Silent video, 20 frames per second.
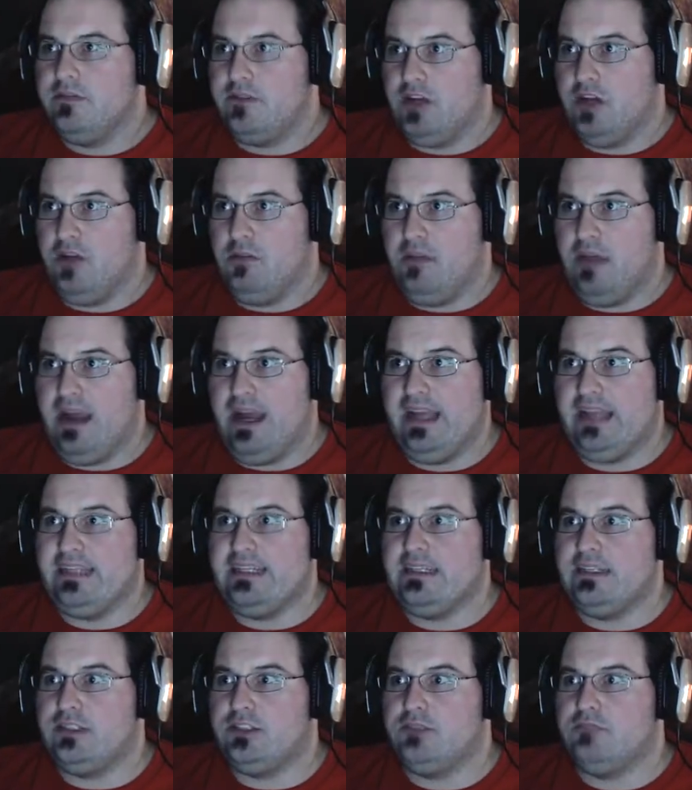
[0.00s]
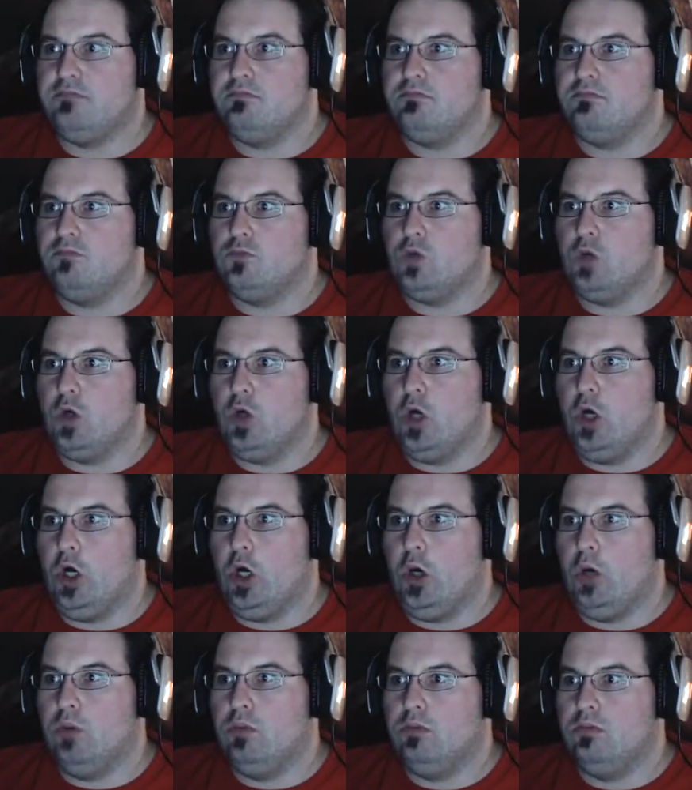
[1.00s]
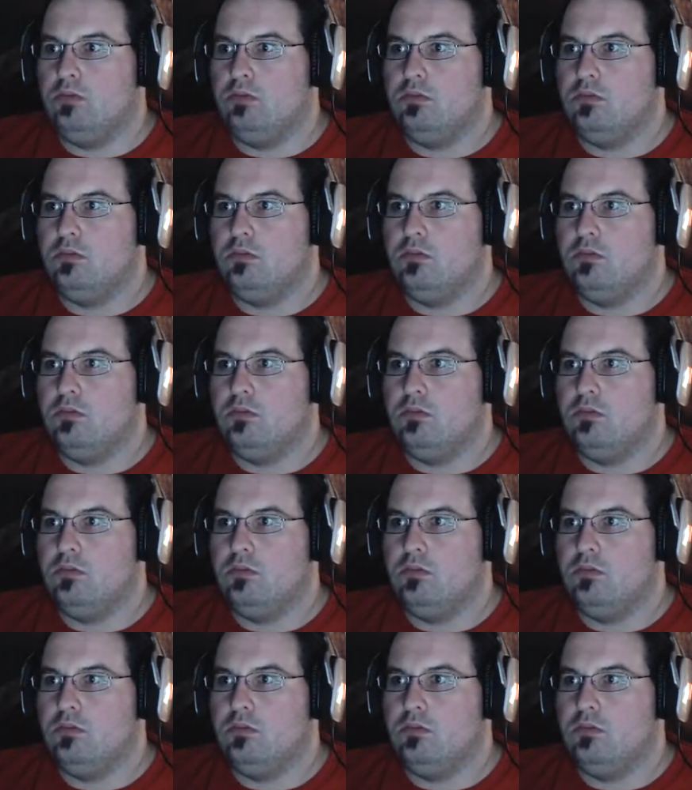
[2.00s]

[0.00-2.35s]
If you don't mind it. Oh!